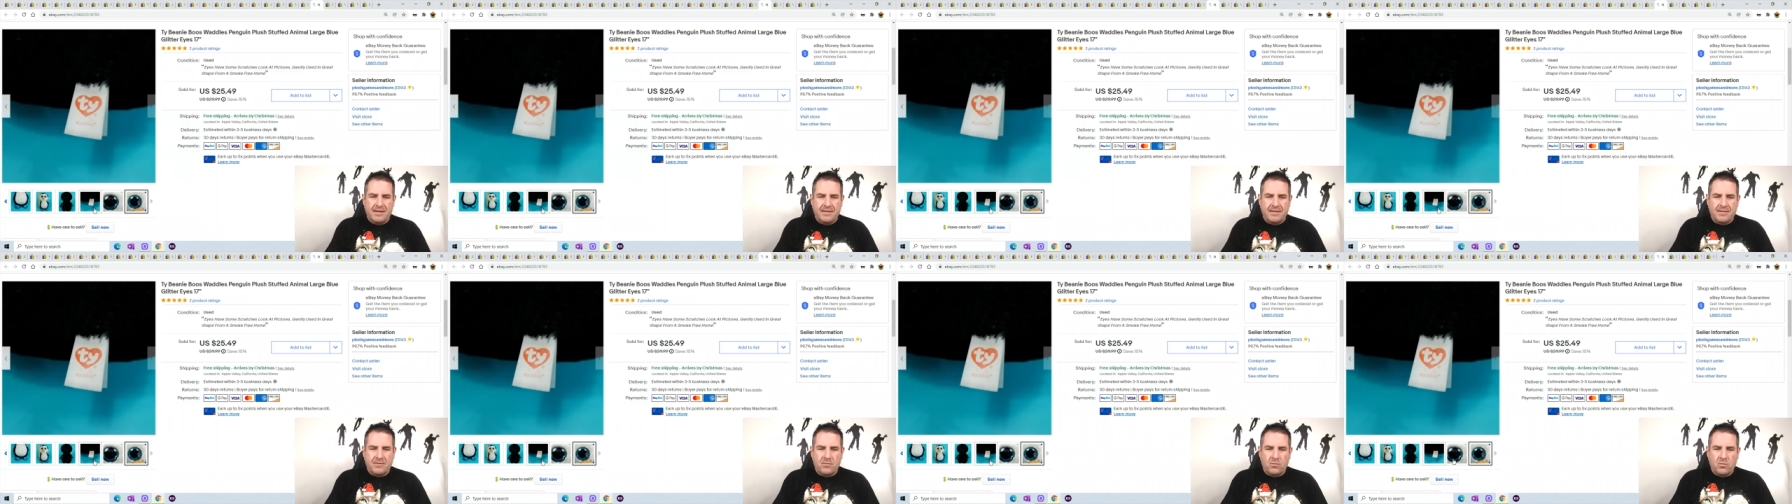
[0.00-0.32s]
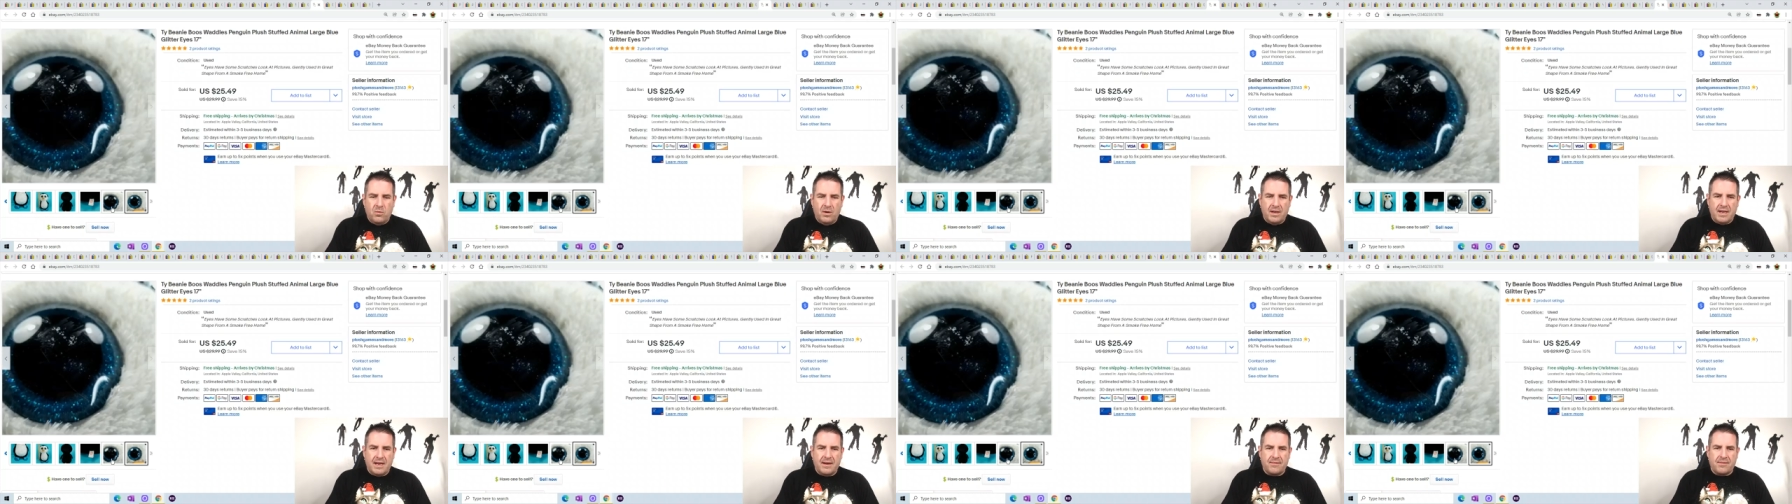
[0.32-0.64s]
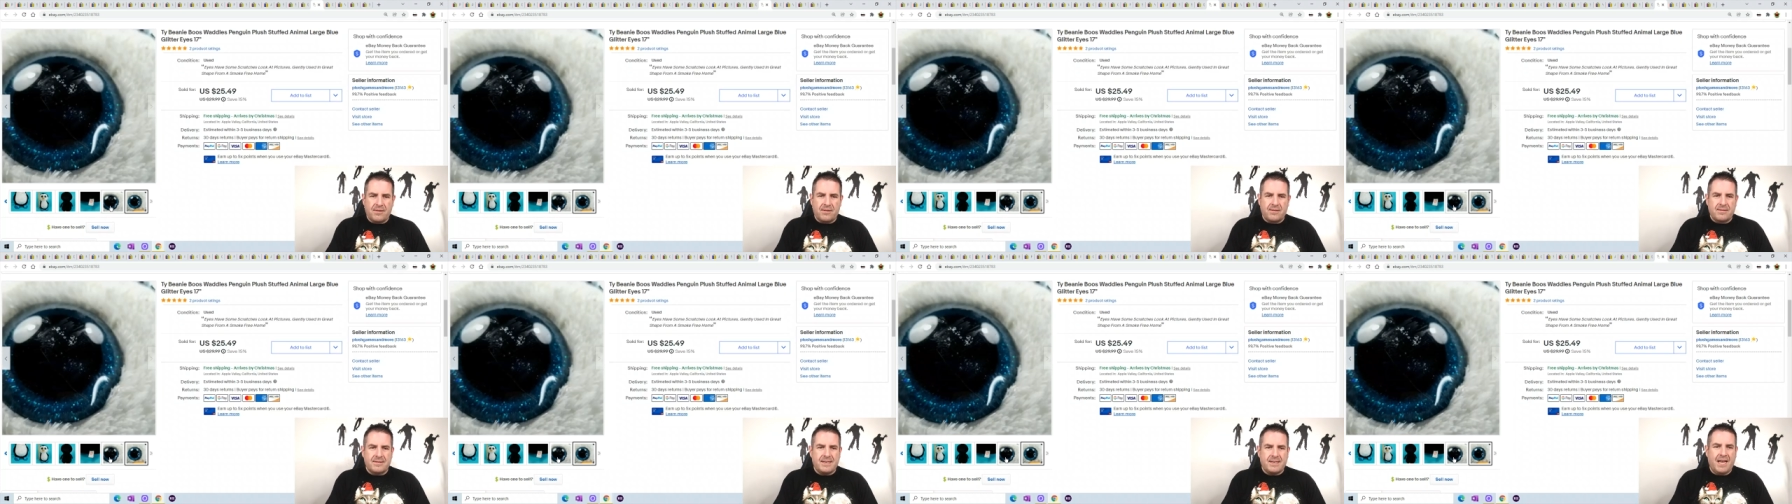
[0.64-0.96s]

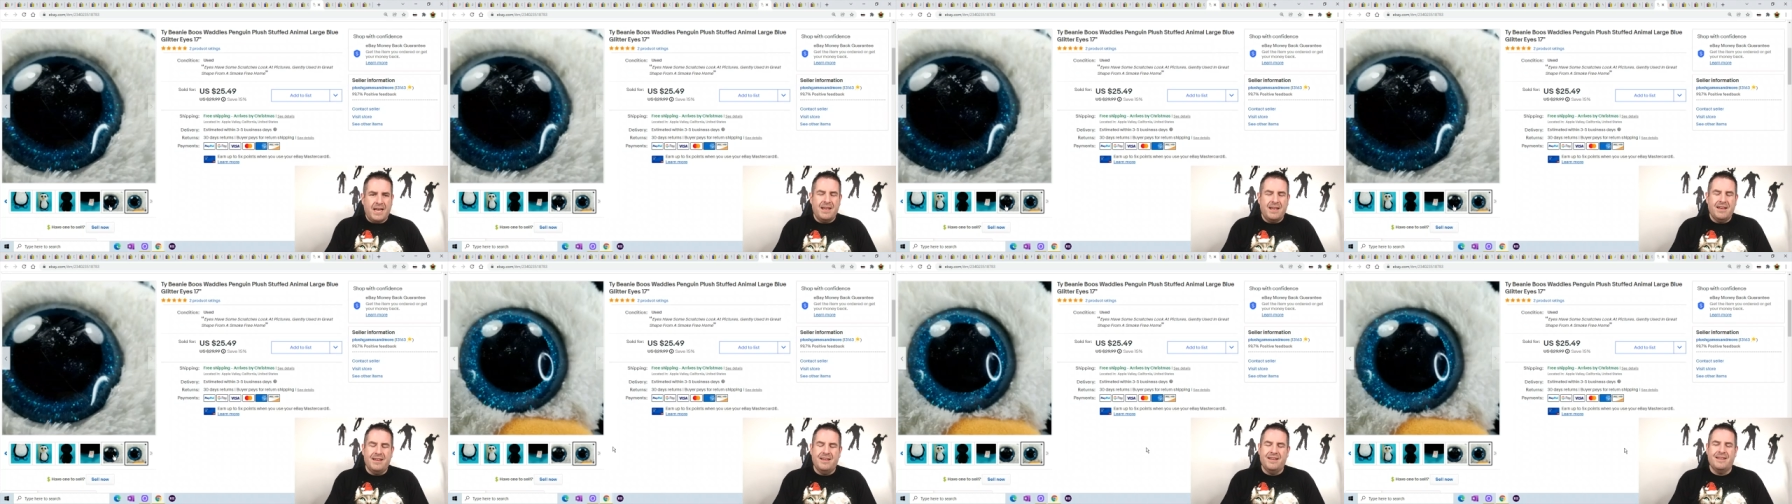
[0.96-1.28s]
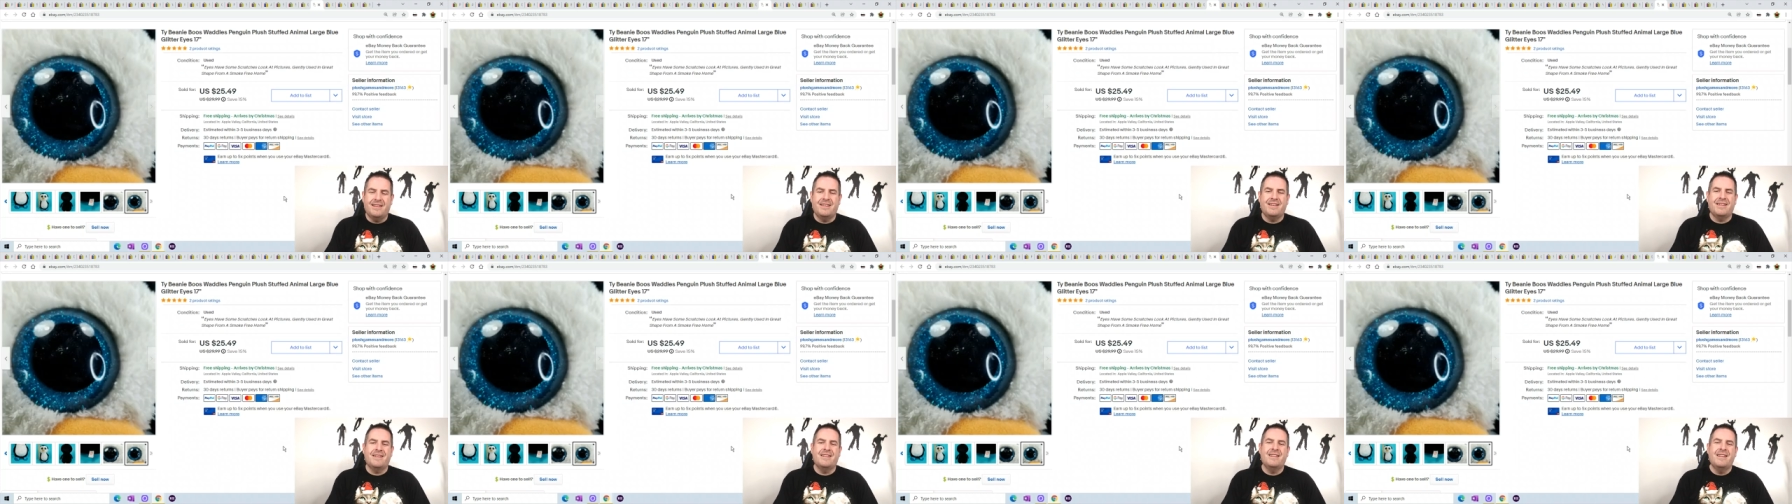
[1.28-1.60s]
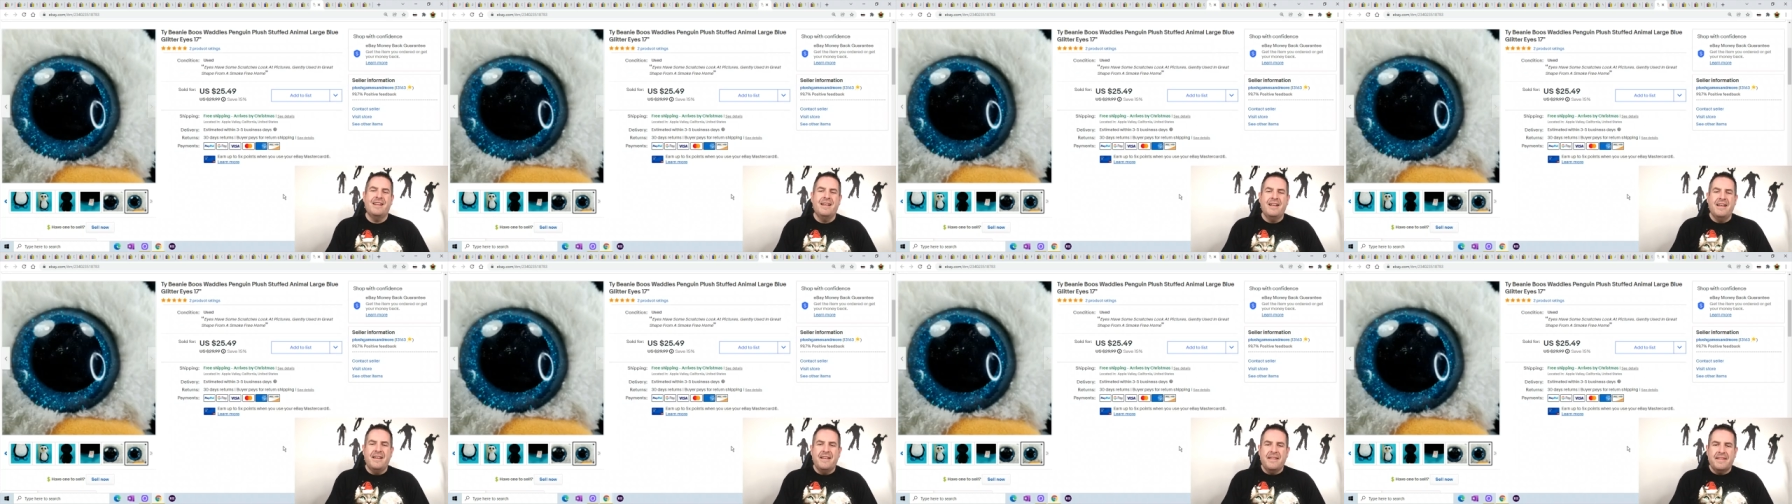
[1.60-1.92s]
whatever.
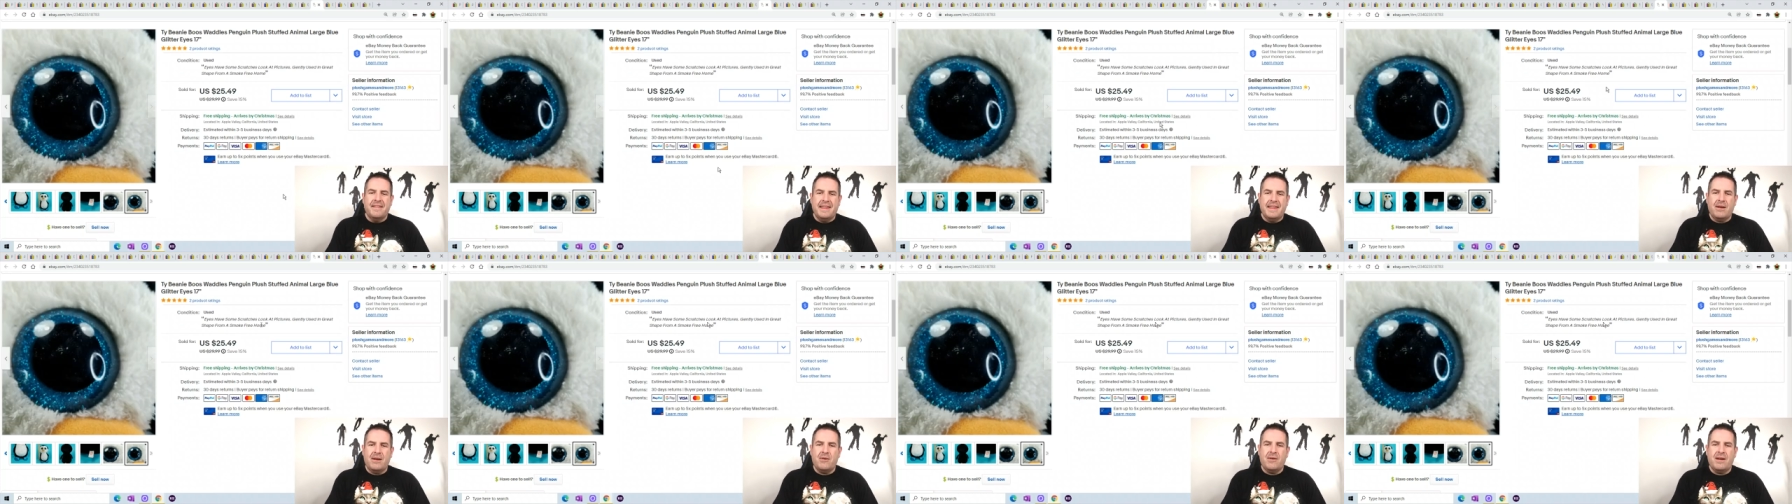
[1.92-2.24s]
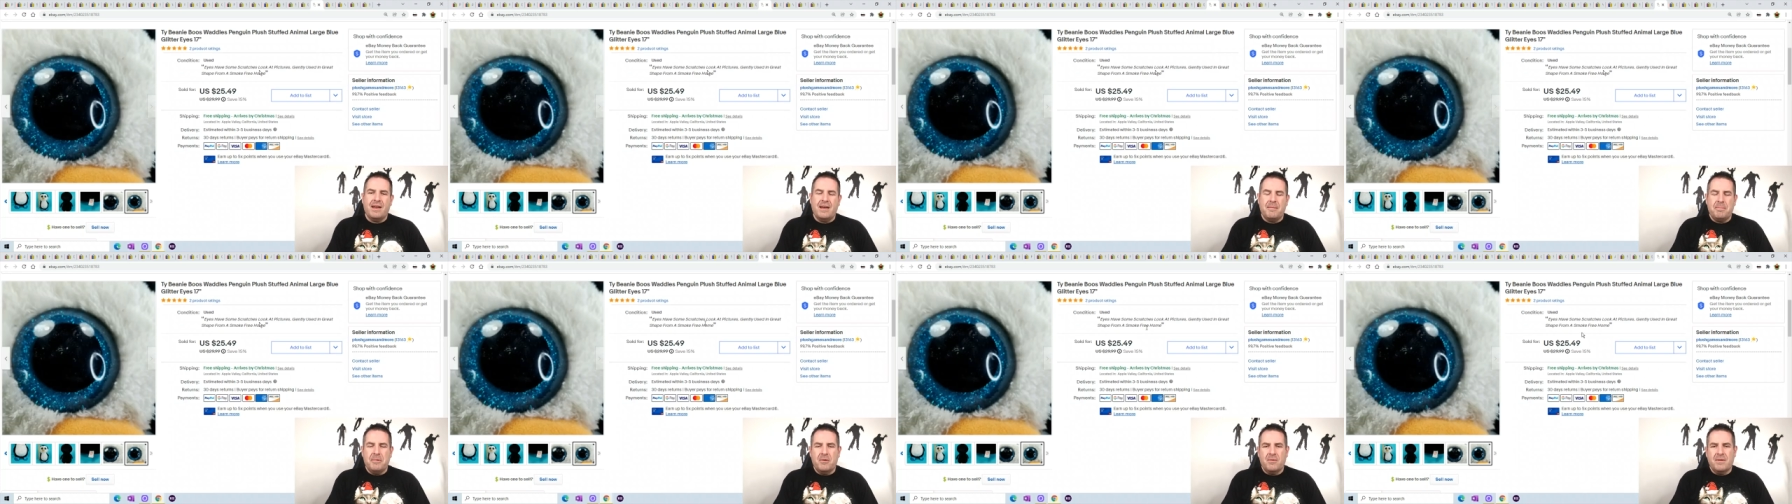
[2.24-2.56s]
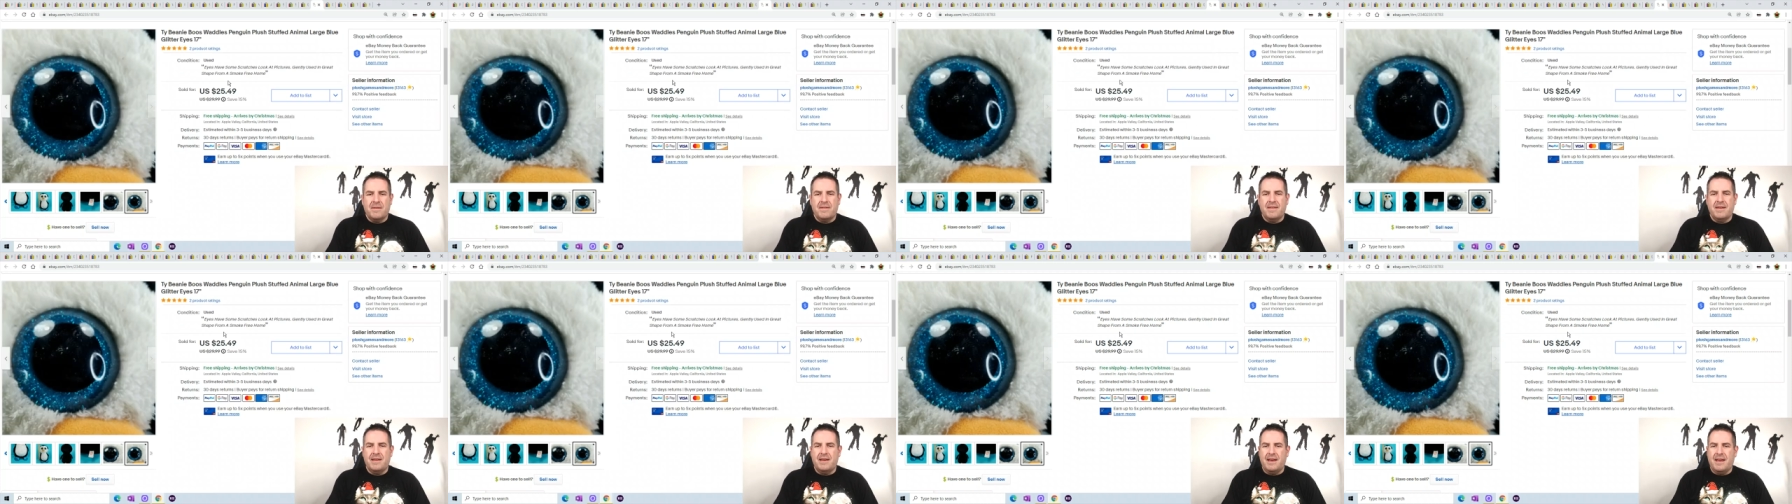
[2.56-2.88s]
They were happy
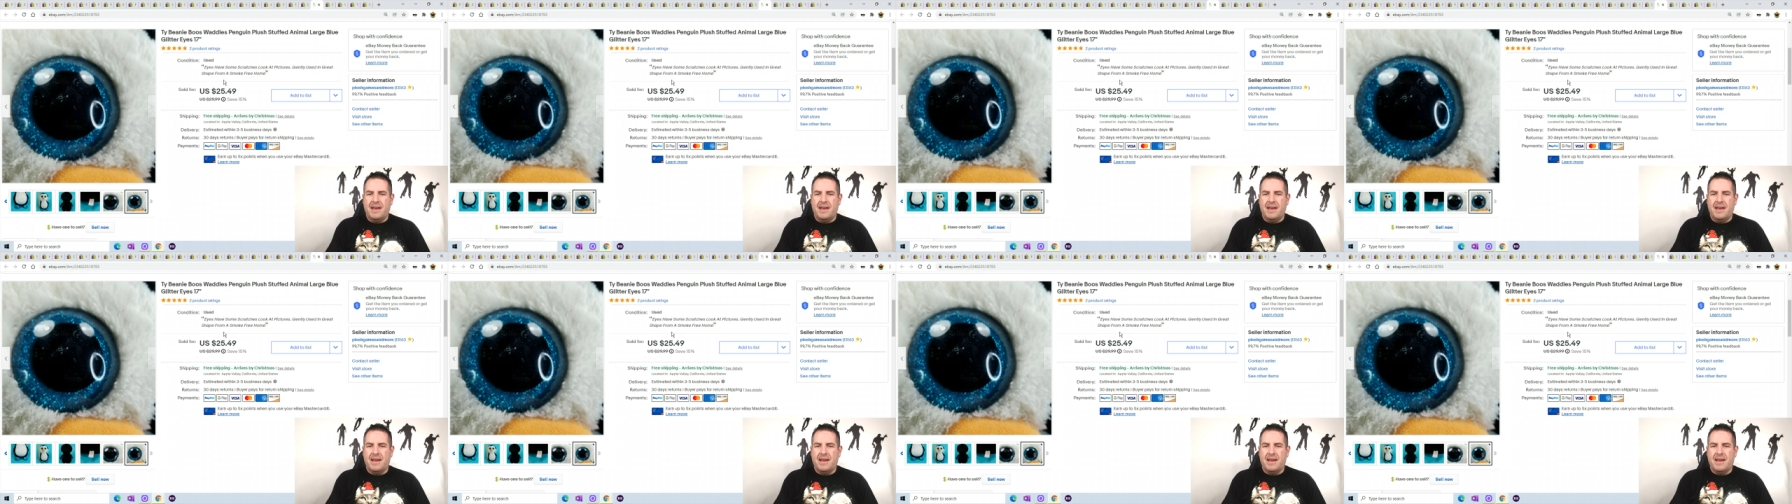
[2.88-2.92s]
with it,